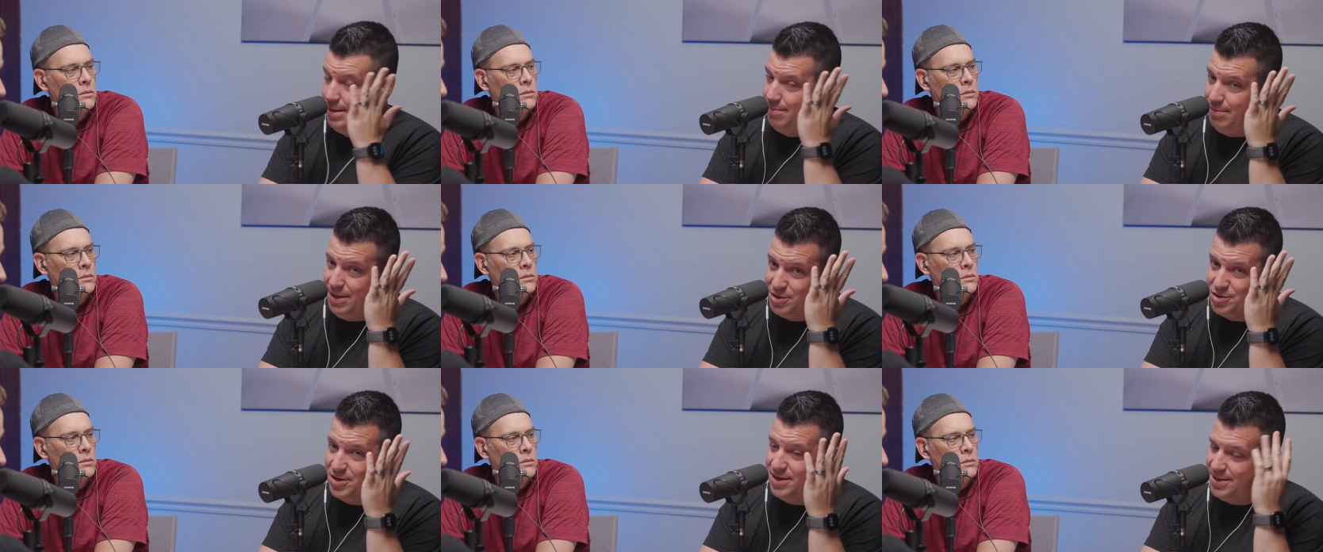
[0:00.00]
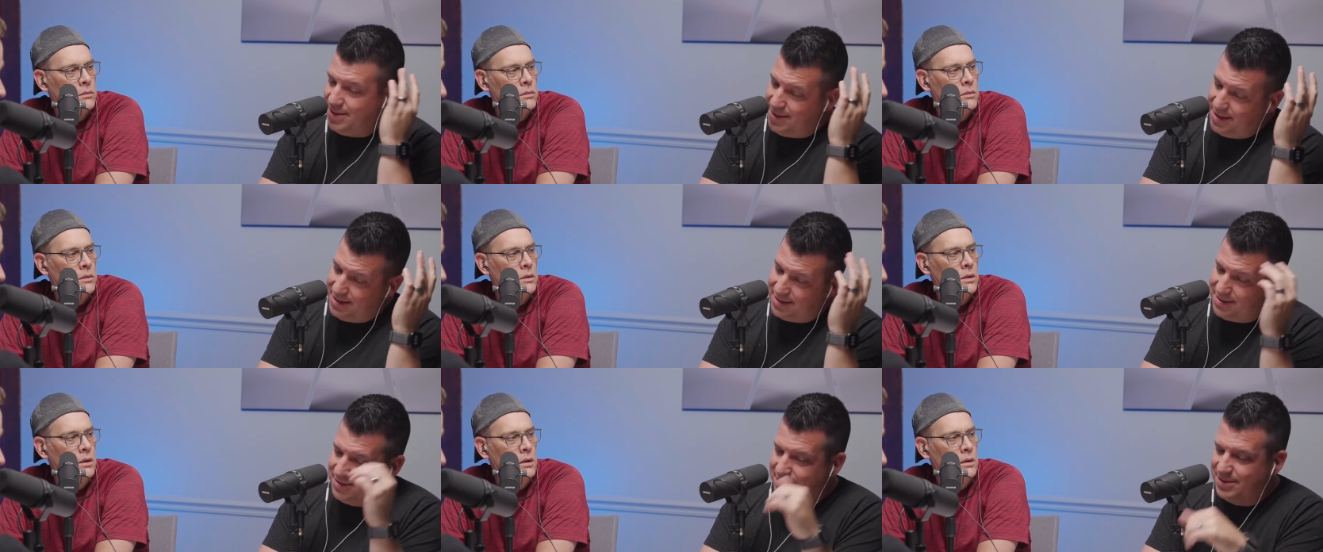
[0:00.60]
Speaker 1: Measured it, it
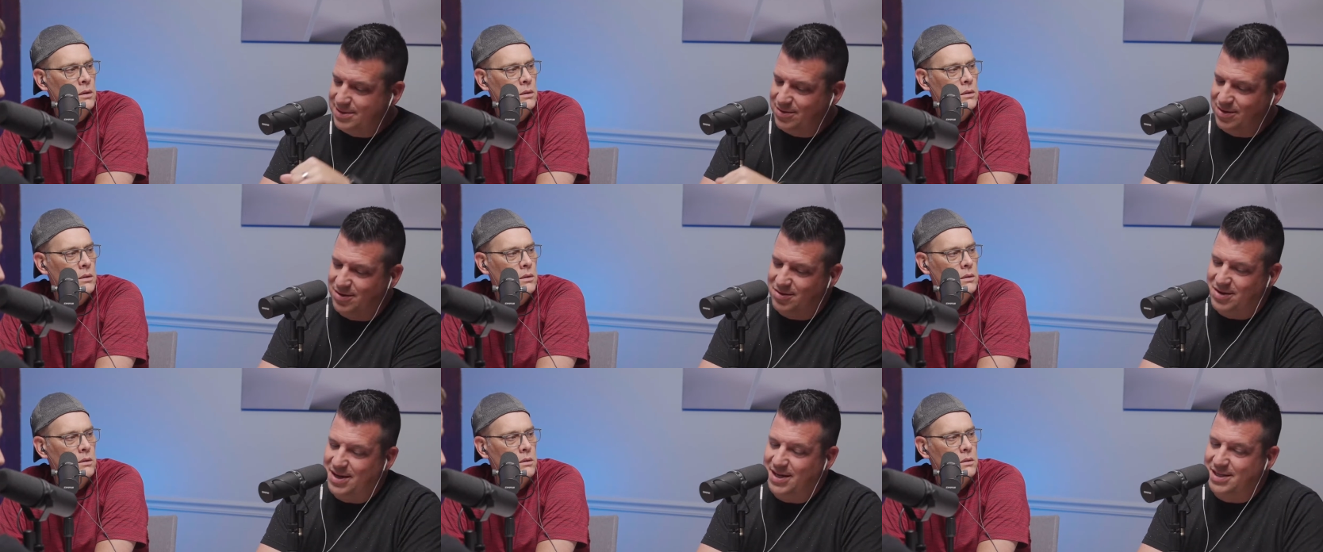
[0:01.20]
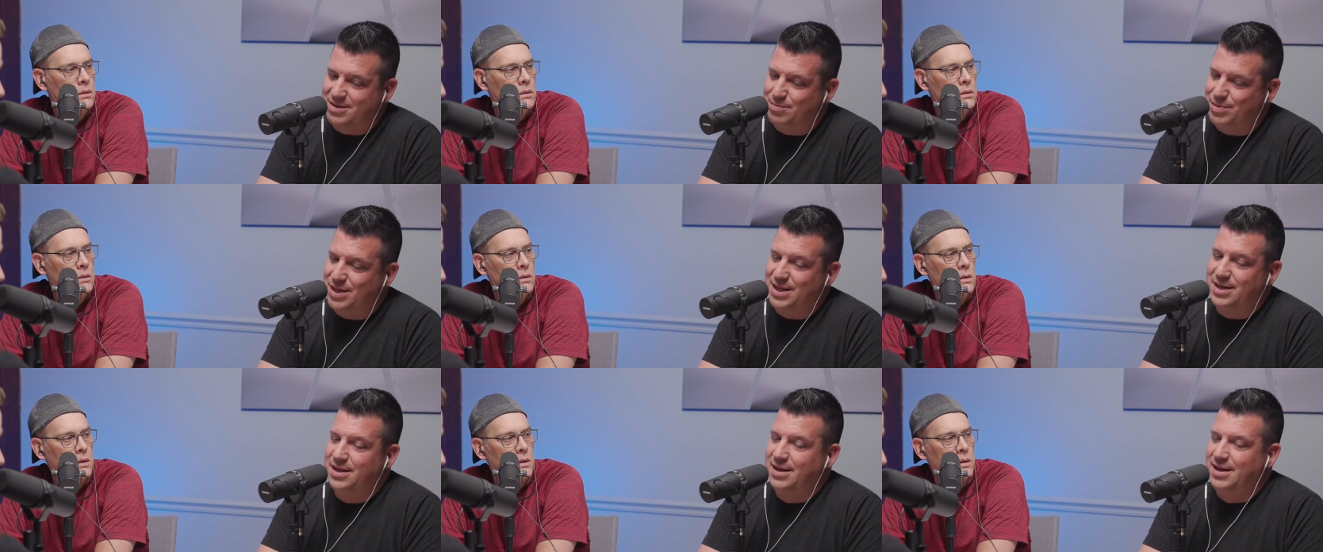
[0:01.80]
is. It's 300 nits,
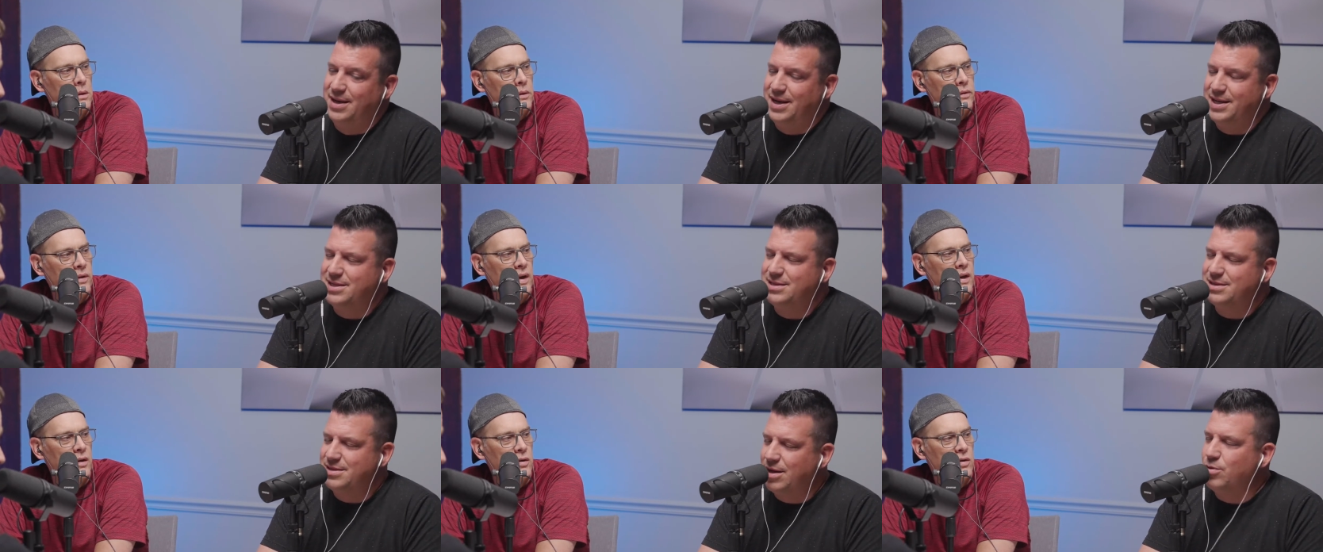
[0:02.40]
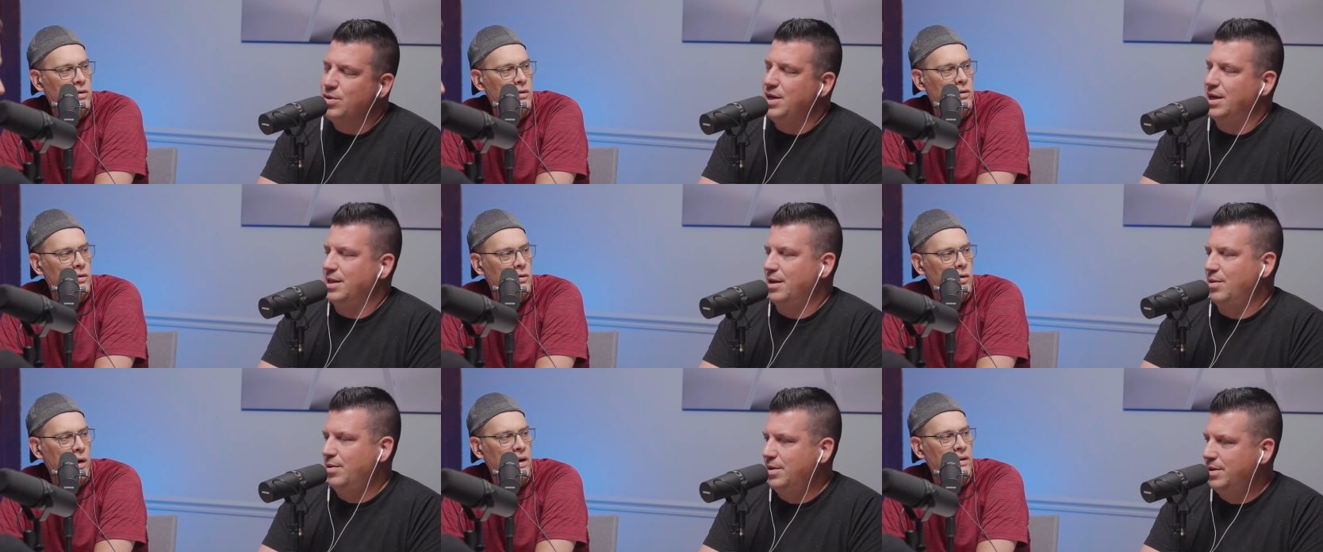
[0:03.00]
but it's, it's like so
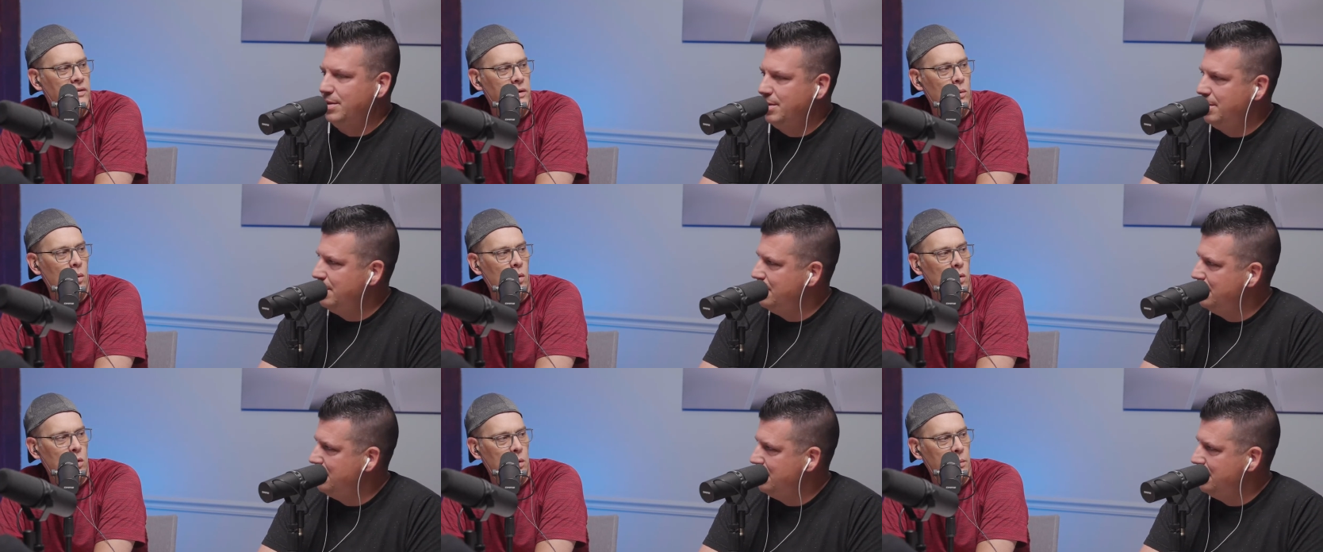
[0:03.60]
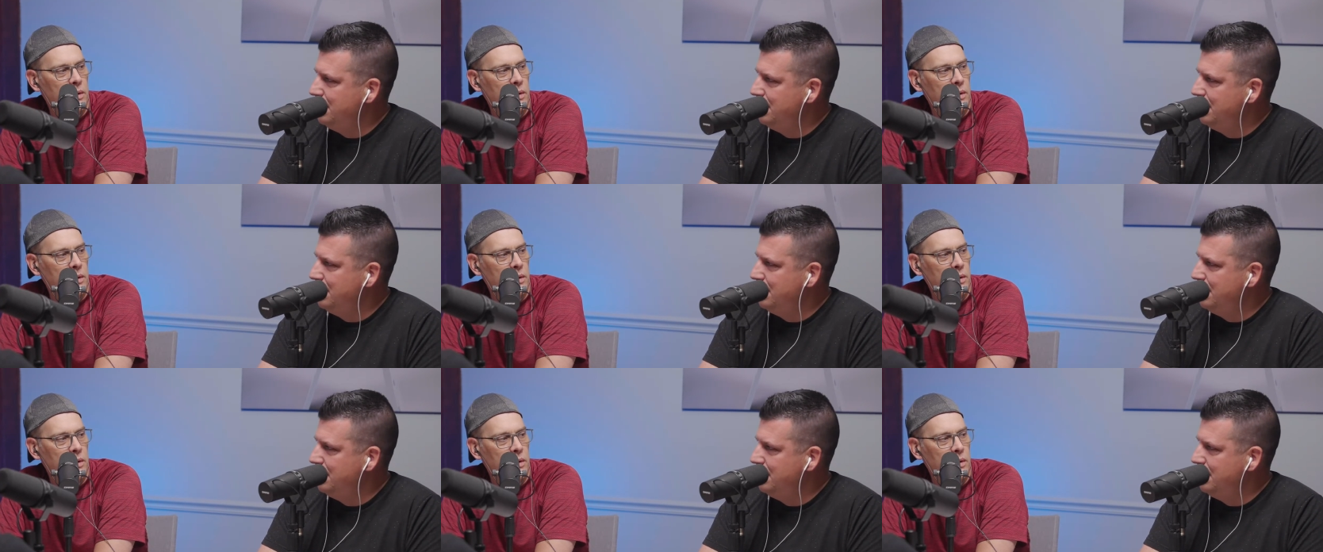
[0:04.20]
yellow, crazy warm.